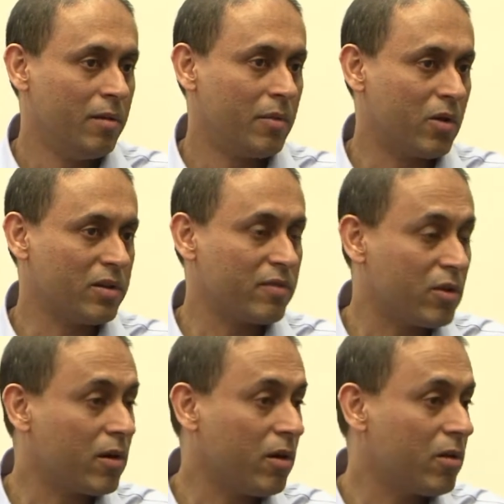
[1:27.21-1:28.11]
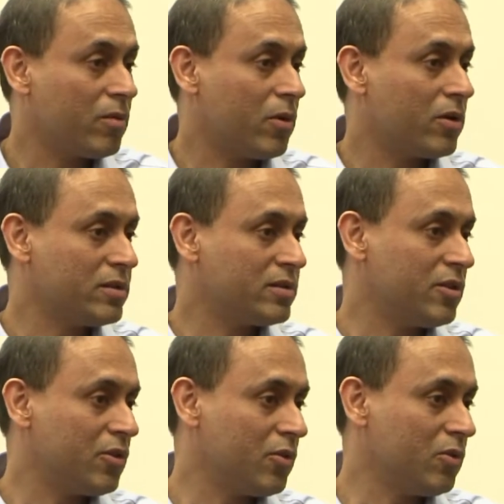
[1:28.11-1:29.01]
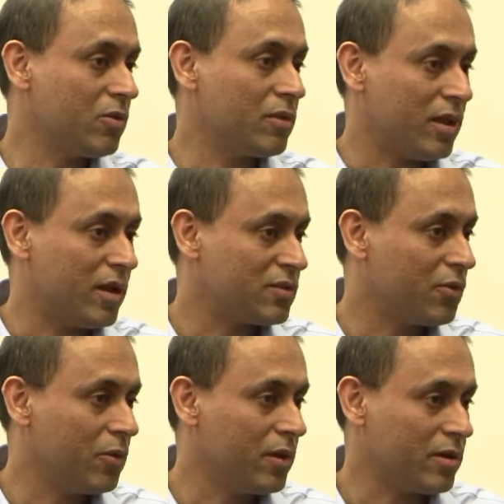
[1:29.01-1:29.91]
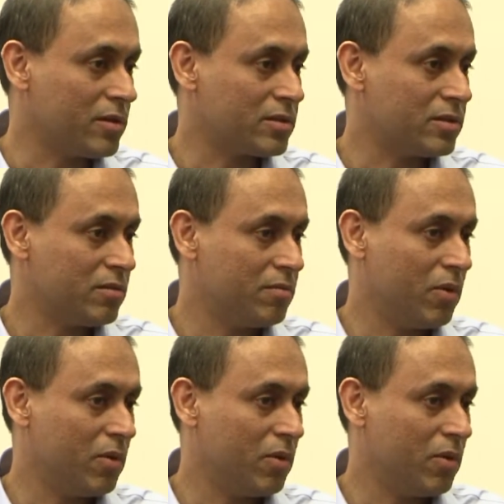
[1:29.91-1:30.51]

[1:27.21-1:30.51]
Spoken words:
Because I've thought a lot about these issues over the last few years,